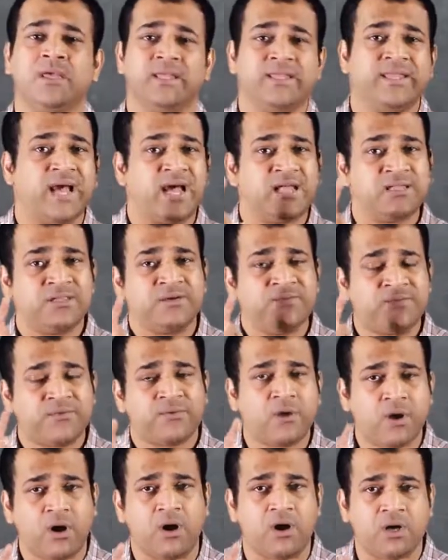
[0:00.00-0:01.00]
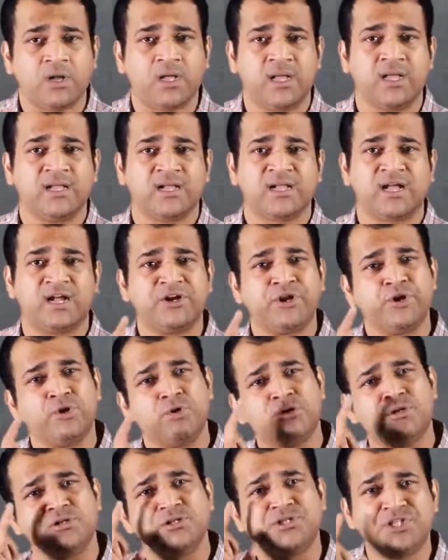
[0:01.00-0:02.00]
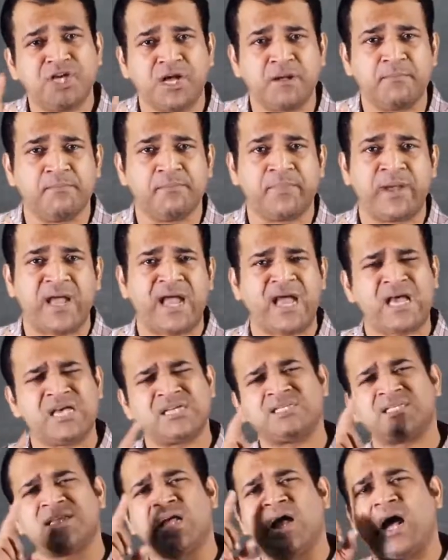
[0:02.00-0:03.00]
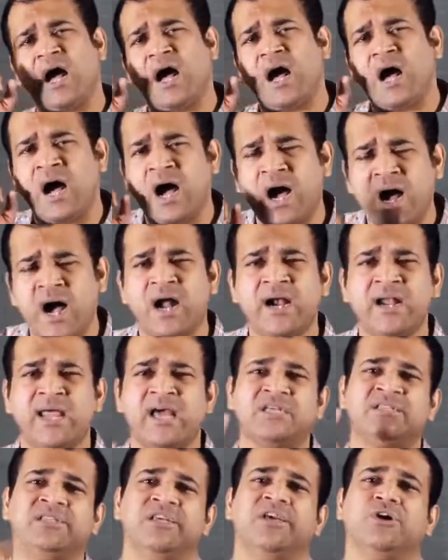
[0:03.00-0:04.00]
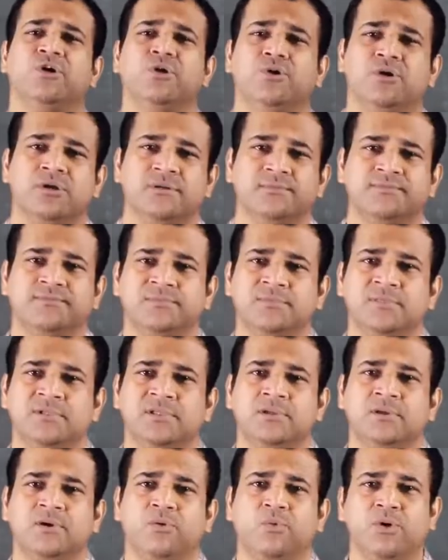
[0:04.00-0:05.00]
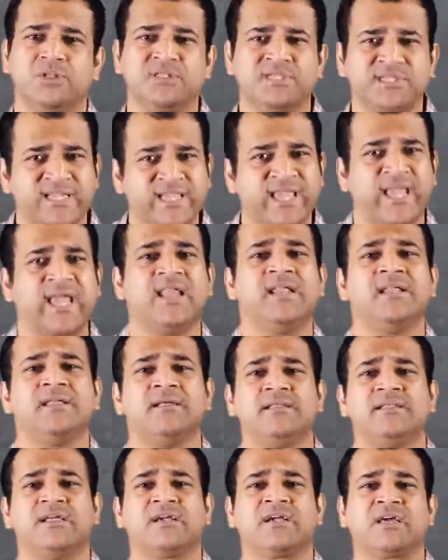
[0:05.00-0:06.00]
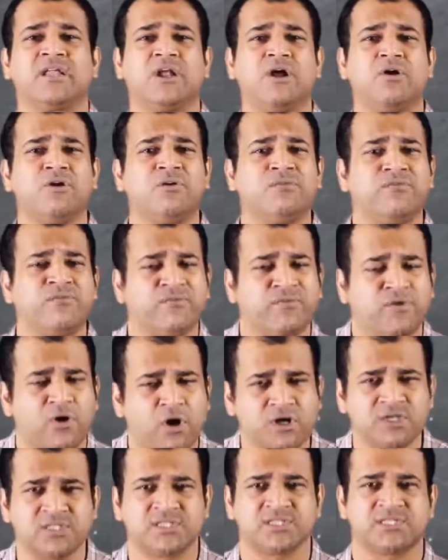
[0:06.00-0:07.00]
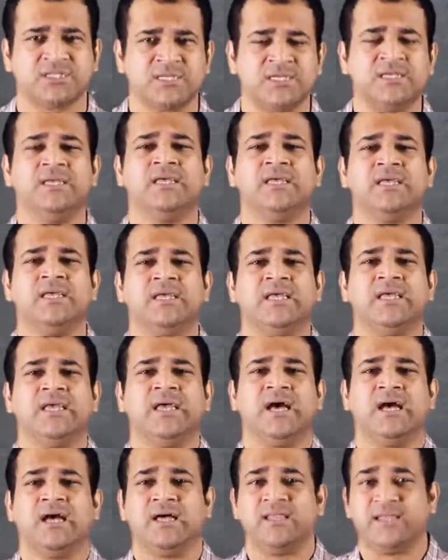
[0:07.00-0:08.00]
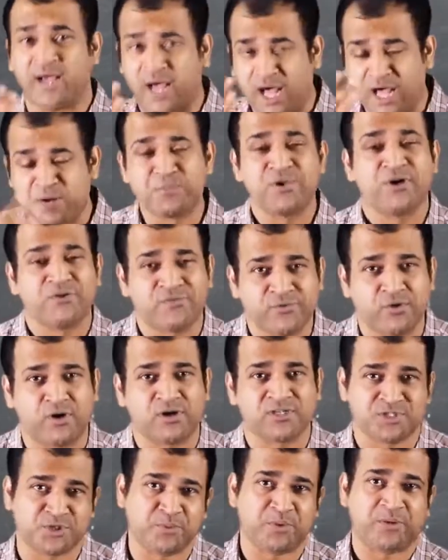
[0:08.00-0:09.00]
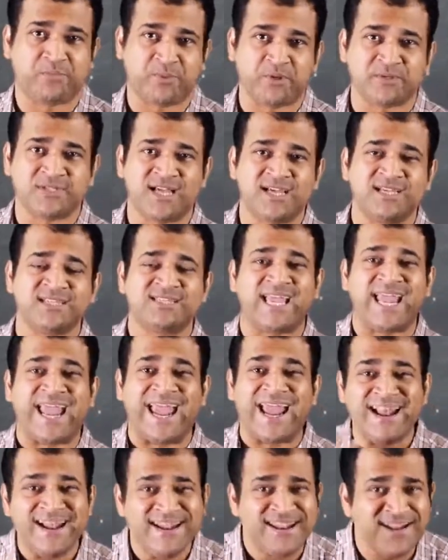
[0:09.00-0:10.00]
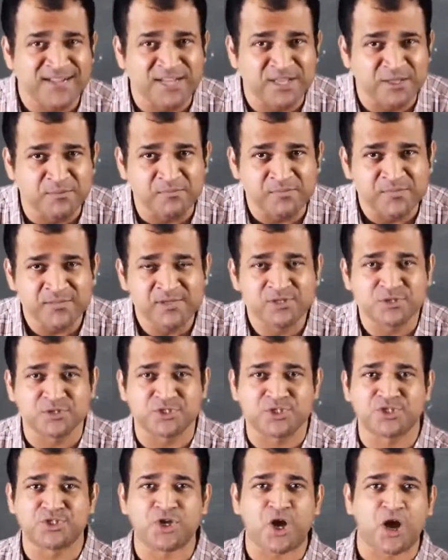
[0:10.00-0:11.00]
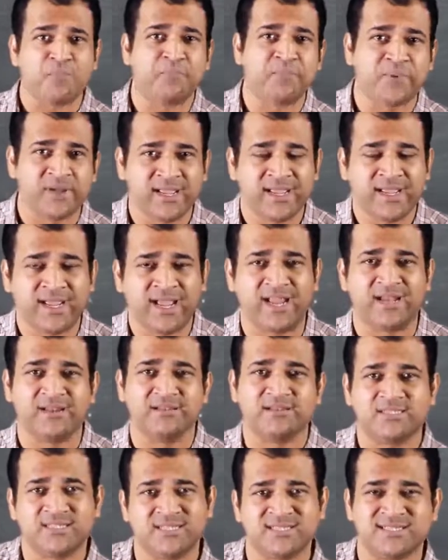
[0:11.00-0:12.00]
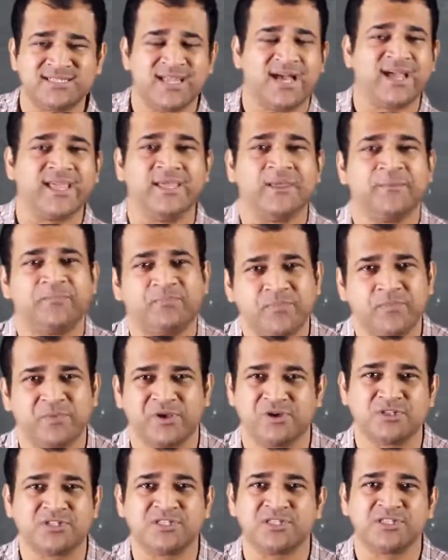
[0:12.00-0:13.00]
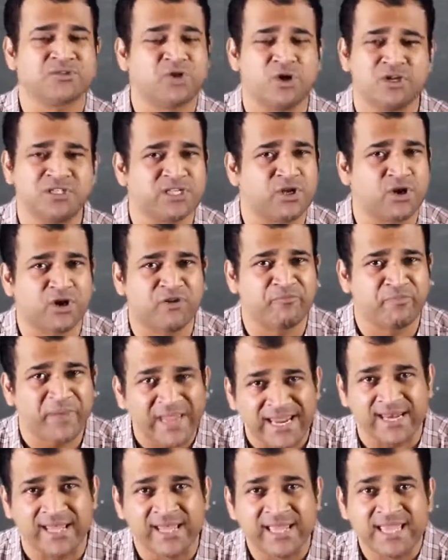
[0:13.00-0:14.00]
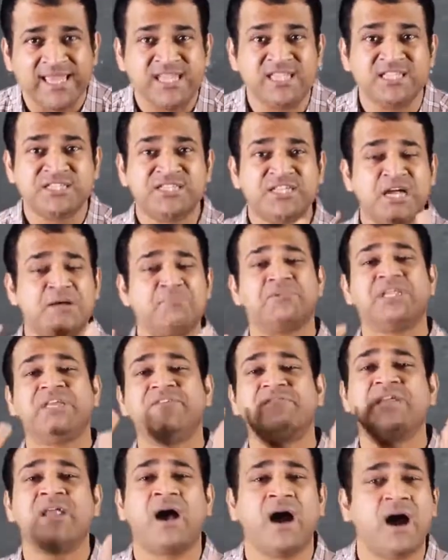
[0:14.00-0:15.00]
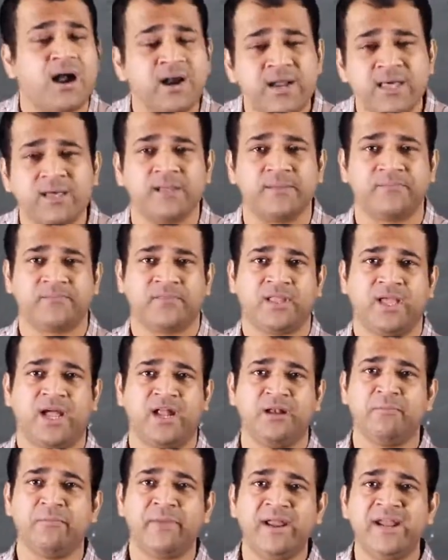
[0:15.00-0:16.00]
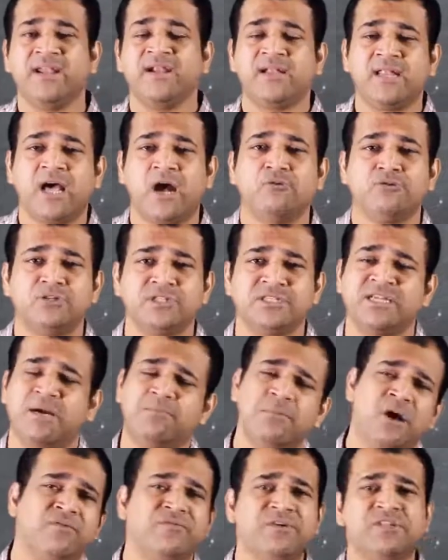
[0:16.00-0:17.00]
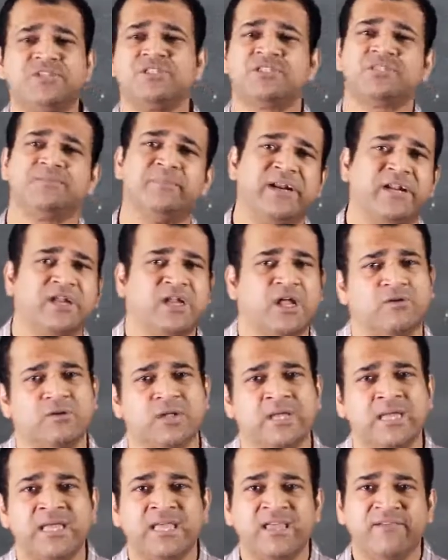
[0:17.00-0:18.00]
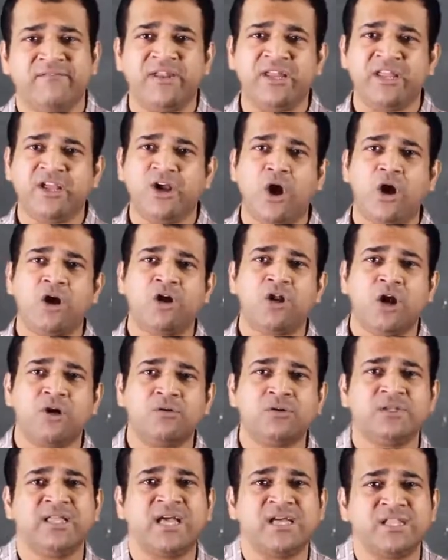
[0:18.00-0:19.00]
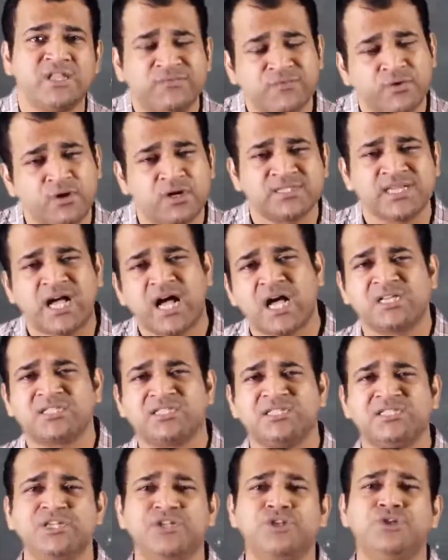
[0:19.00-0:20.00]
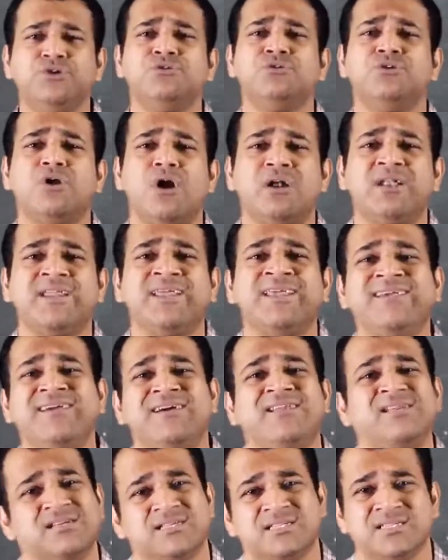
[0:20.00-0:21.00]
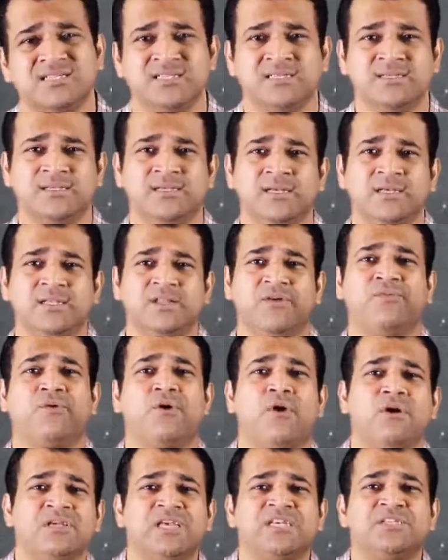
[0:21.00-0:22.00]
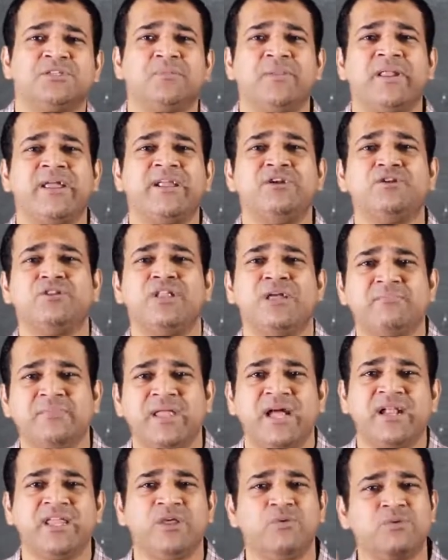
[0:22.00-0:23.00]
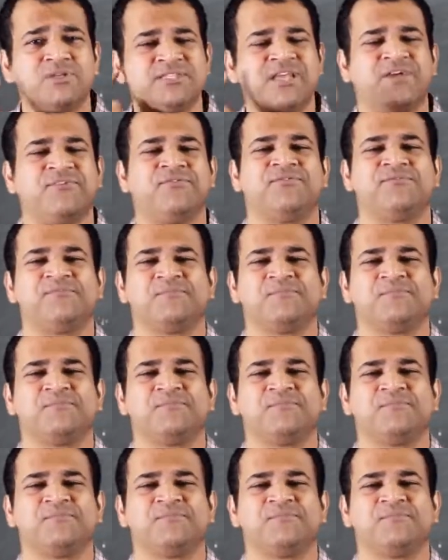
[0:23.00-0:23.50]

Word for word: The other frog continued to jump as hard as he could. Once again, the crowd of frogs, uh, the army of frogs to be precise, yelled at him to stop and just die because it's causing a lot of pain. He jumped even harder and made it out. Somehow he just made it out. When he got out, the other frogs asked, Did you not hear us? The frog explained to them that he was deaf.